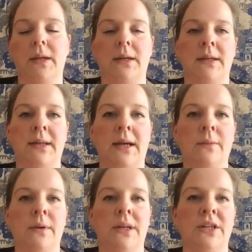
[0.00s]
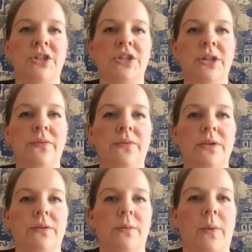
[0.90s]
And now we're going to shift
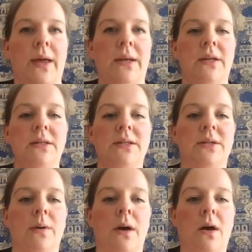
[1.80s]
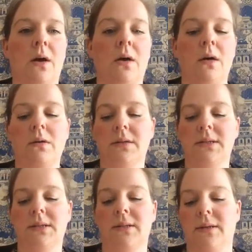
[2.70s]
our awareness to our
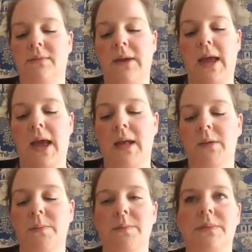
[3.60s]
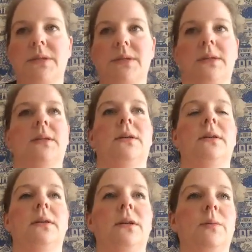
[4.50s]
heart. If it helps,
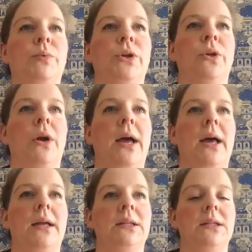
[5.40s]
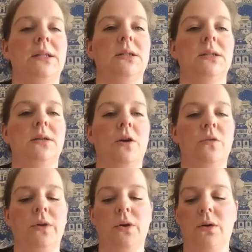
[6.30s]
put your hand
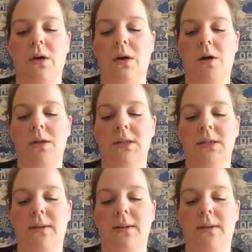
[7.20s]
over your heart,